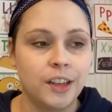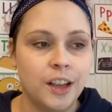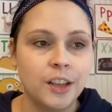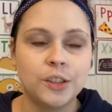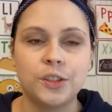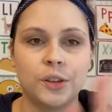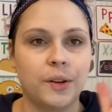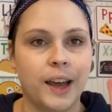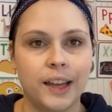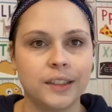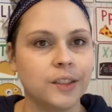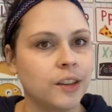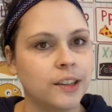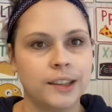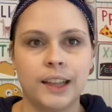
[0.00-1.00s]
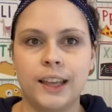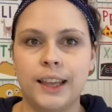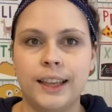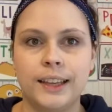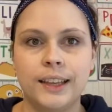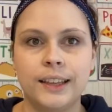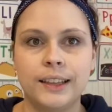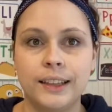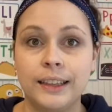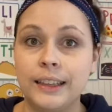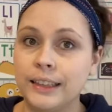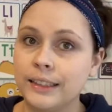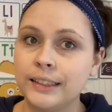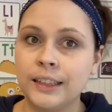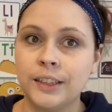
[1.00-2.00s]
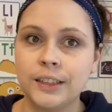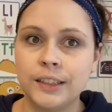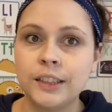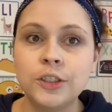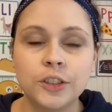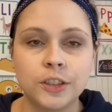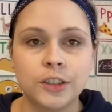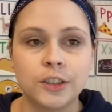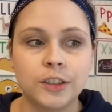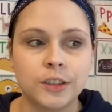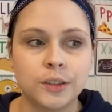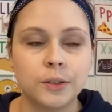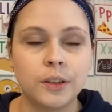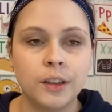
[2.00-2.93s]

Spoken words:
So as online ESL teachers,